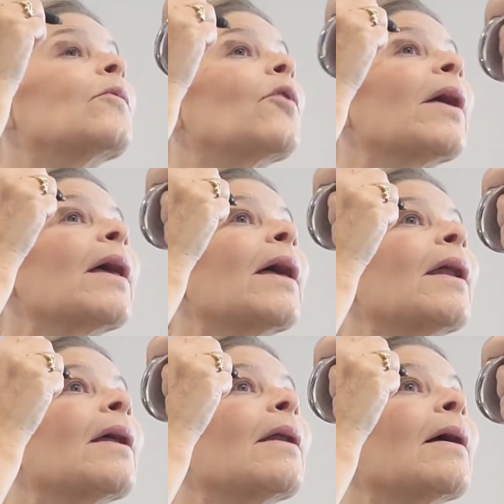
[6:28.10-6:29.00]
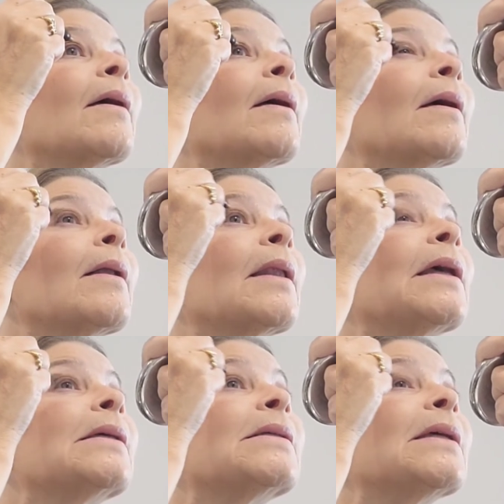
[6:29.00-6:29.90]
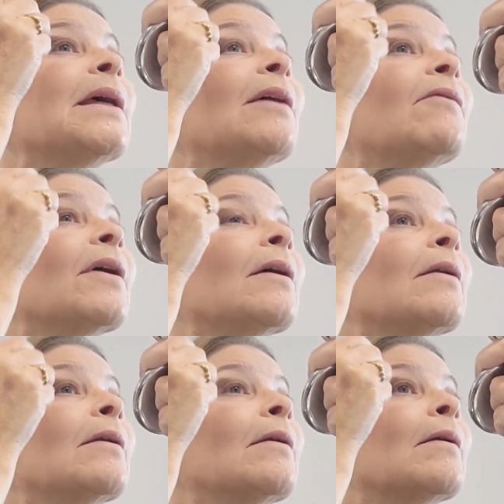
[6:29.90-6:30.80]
Try and get it at least even